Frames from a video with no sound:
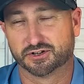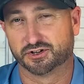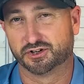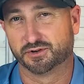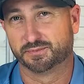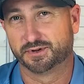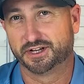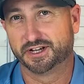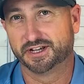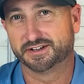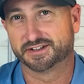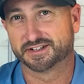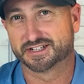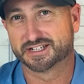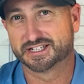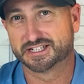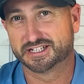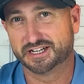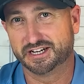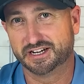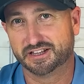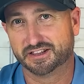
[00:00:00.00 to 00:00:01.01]
So you'll begin to
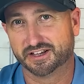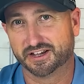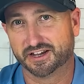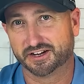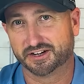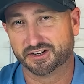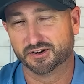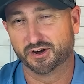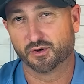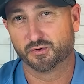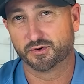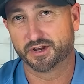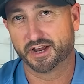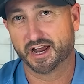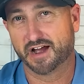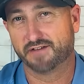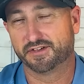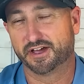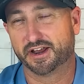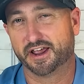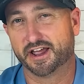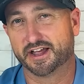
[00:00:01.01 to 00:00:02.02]
see that, you know, when you
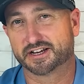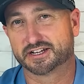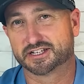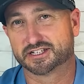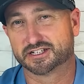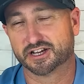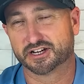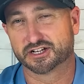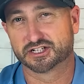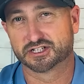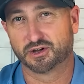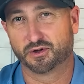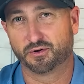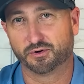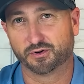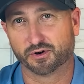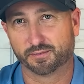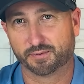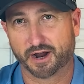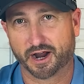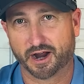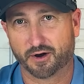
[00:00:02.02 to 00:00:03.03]
have that excess
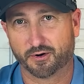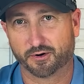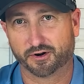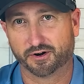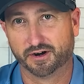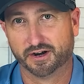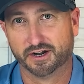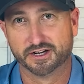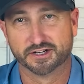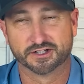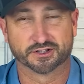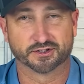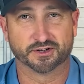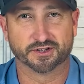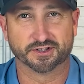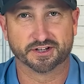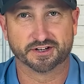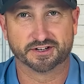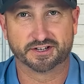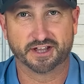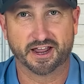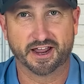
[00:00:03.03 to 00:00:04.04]
solar power during
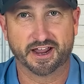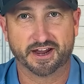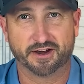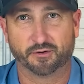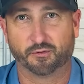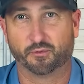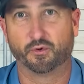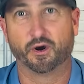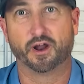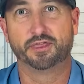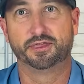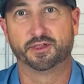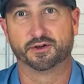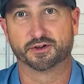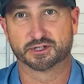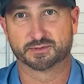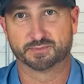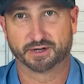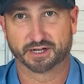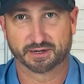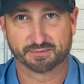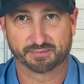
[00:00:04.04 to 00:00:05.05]
the day, run
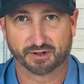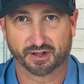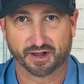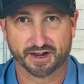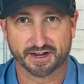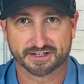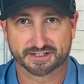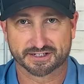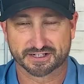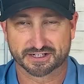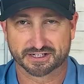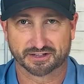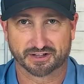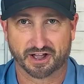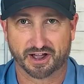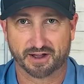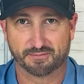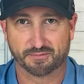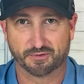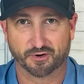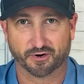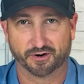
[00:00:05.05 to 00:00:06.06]
those big appliances a
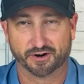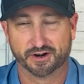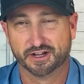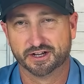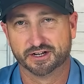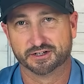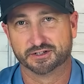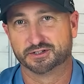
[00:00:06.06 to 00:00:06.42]
lot more.